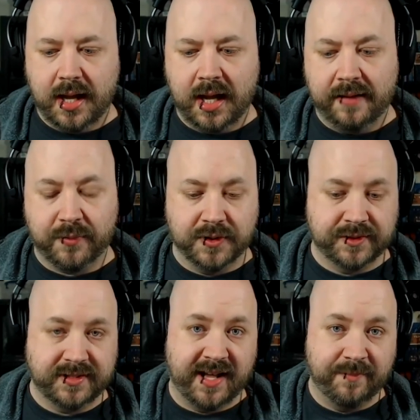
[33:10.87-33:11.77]
Of course,
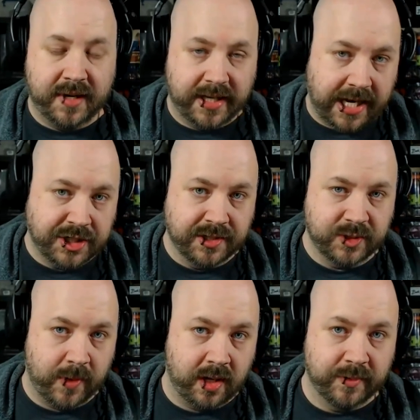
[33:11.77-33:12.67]
there's a lot of mitigation
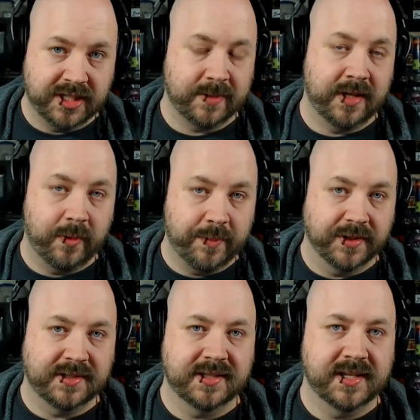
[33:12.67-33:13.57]
as well, which is something that we
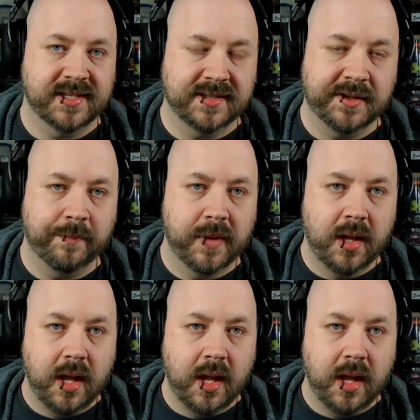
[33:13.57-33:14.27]
built into the system.